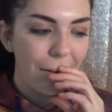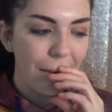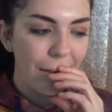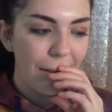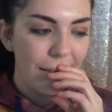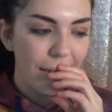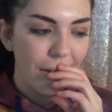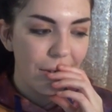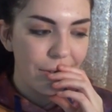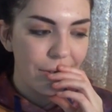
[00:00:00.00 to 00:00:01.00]
how did this
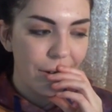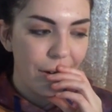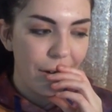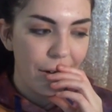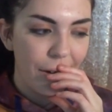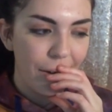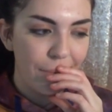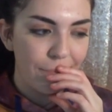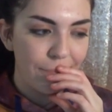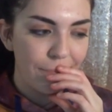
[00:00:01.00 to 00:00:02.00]
go?
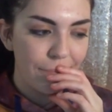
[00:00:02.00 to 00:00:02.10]
I